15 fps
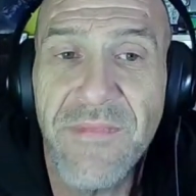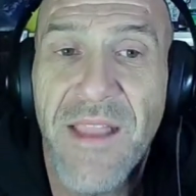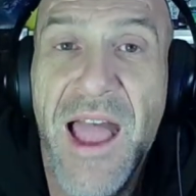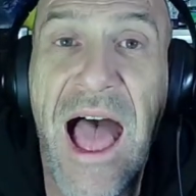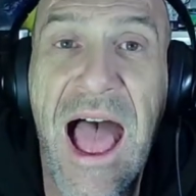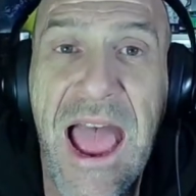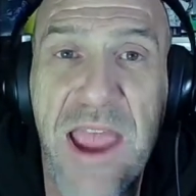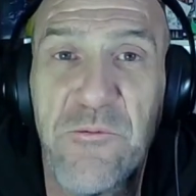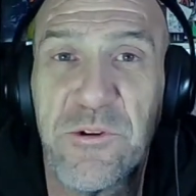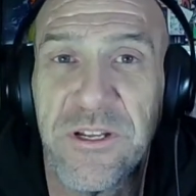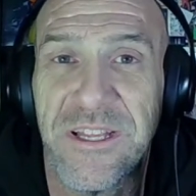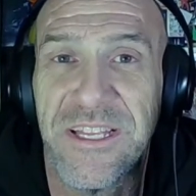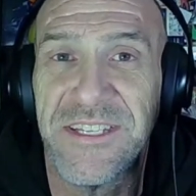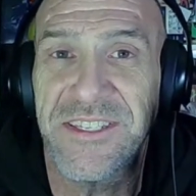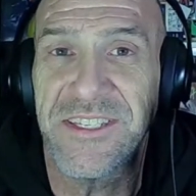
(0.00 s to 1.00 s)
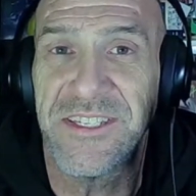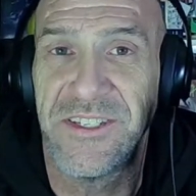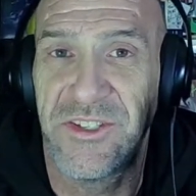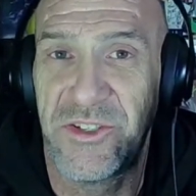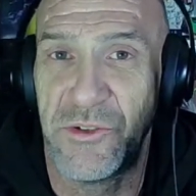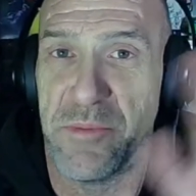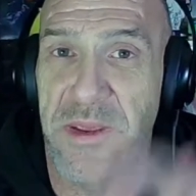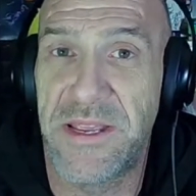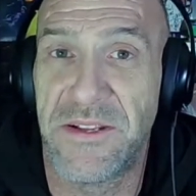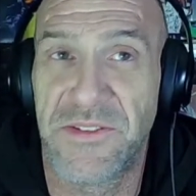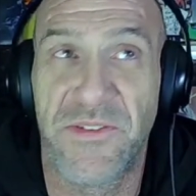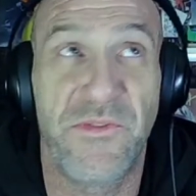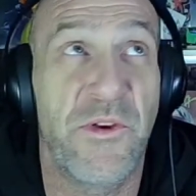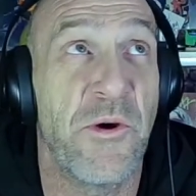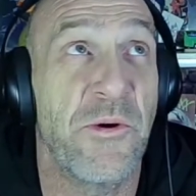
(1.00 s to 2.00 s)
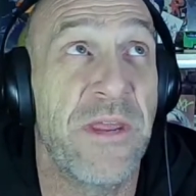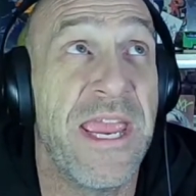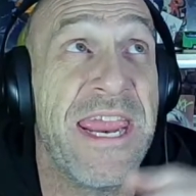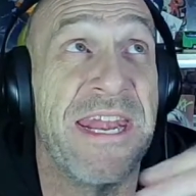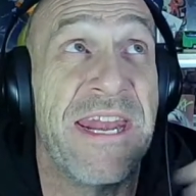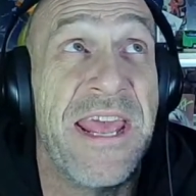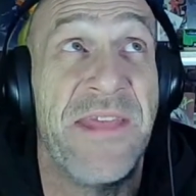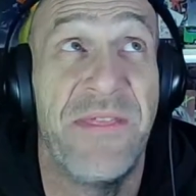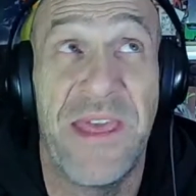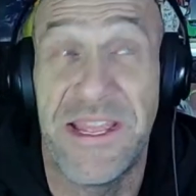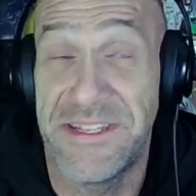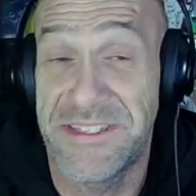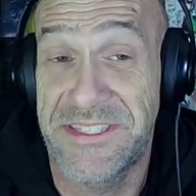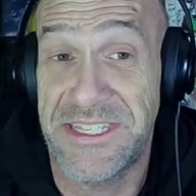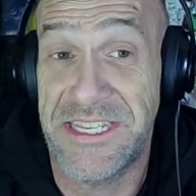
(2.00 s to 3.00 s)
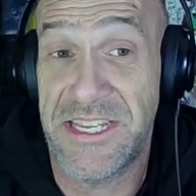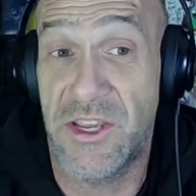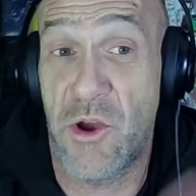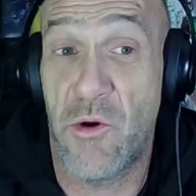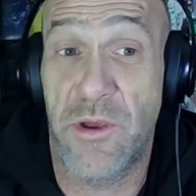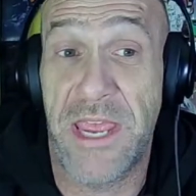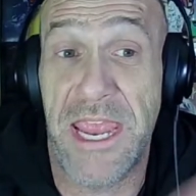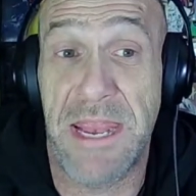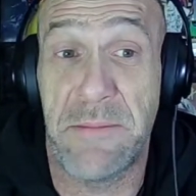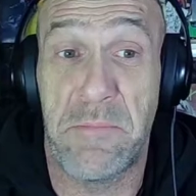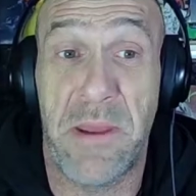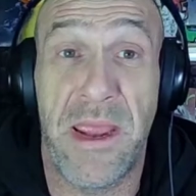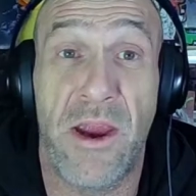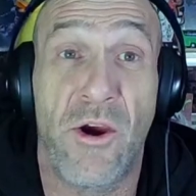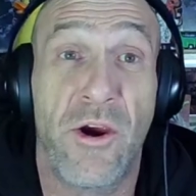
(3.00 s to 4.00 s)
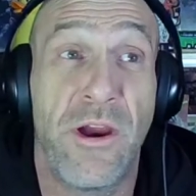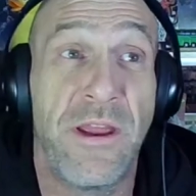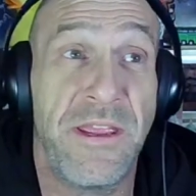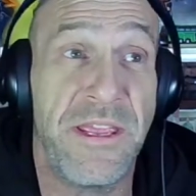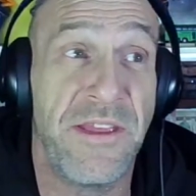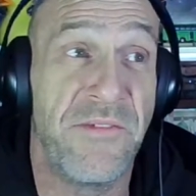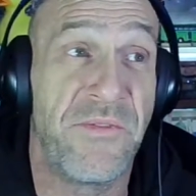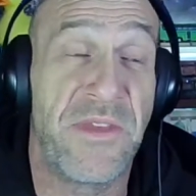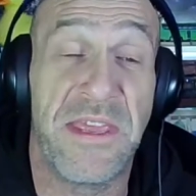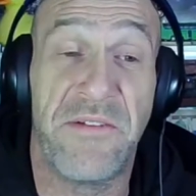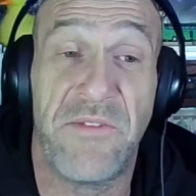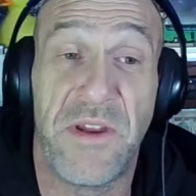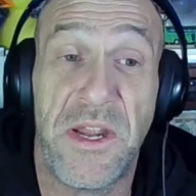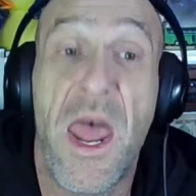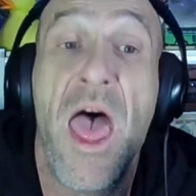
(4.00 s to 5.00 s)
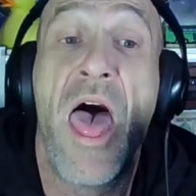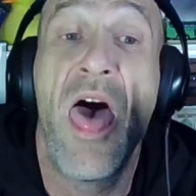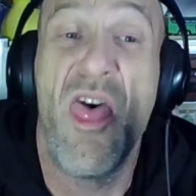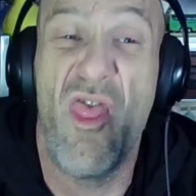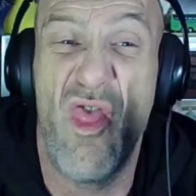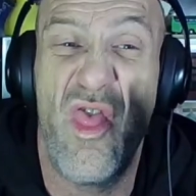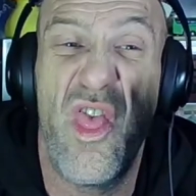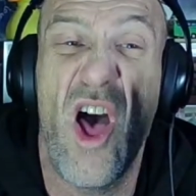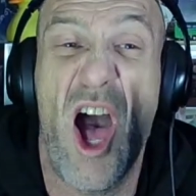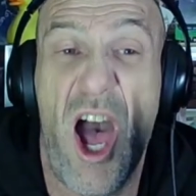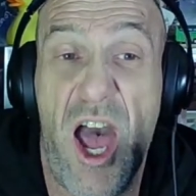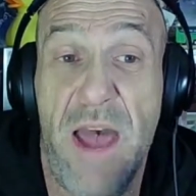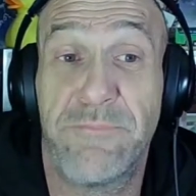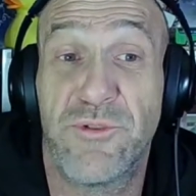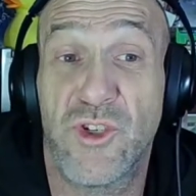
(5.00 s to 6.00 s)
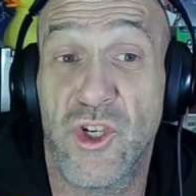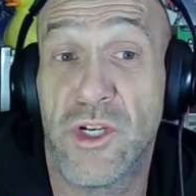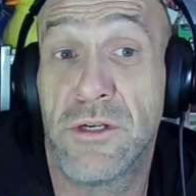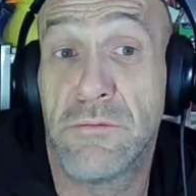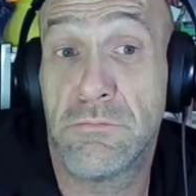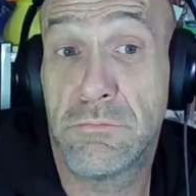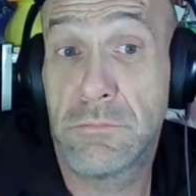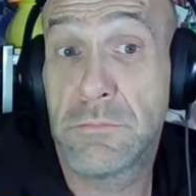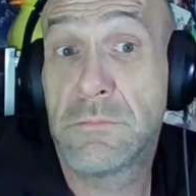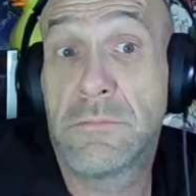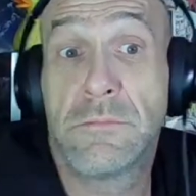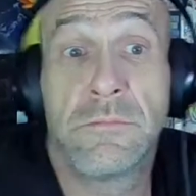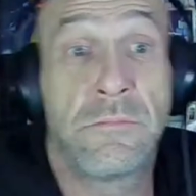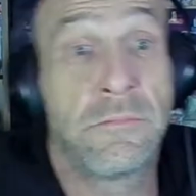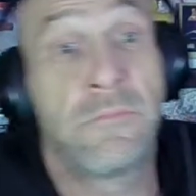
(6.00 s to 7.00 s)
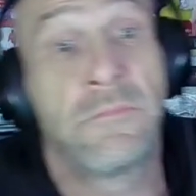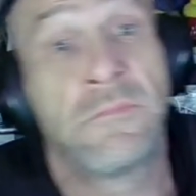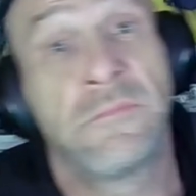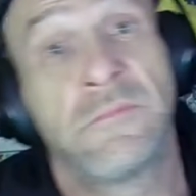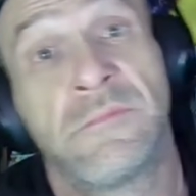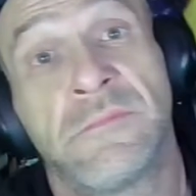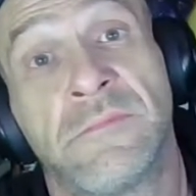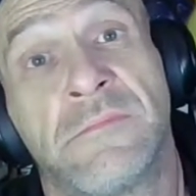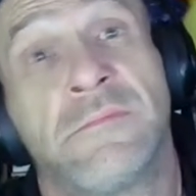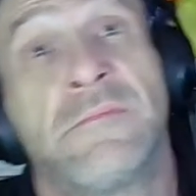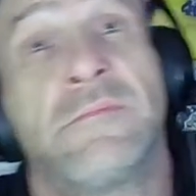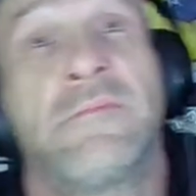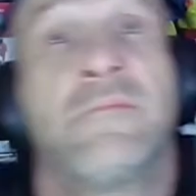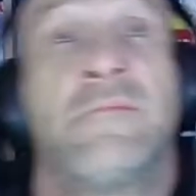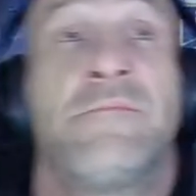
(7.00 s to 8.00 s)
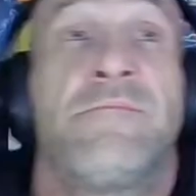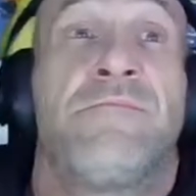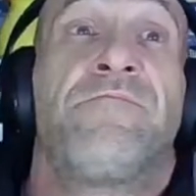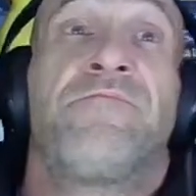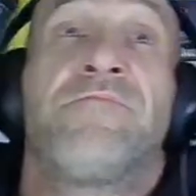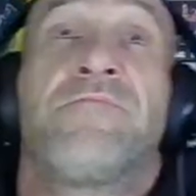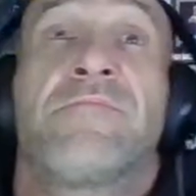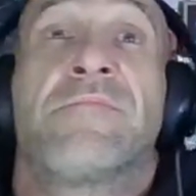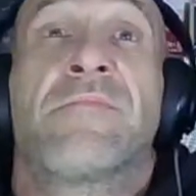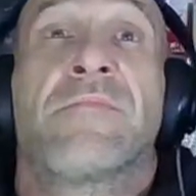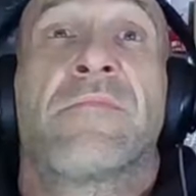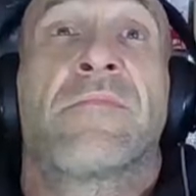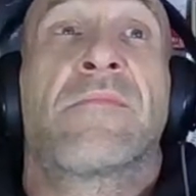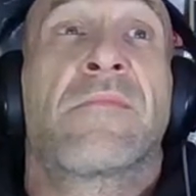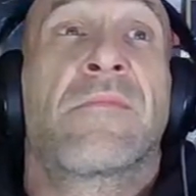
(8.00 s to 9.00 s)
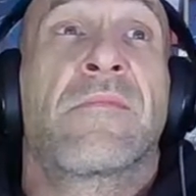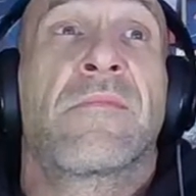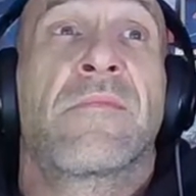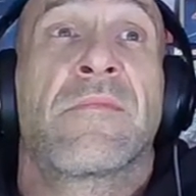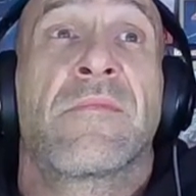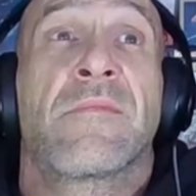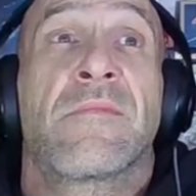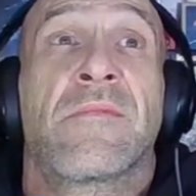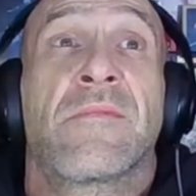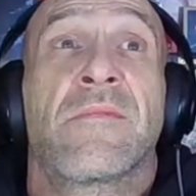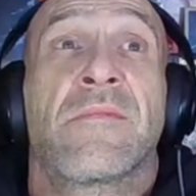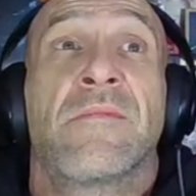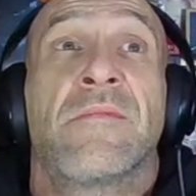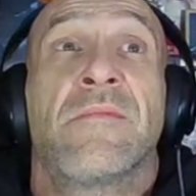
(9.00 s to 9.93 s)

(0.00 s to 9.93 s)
I would listen to Bales of Cocaine and then see Cocaine Bear if given the option. In Knoxville, Tennessee. There's more of this out there.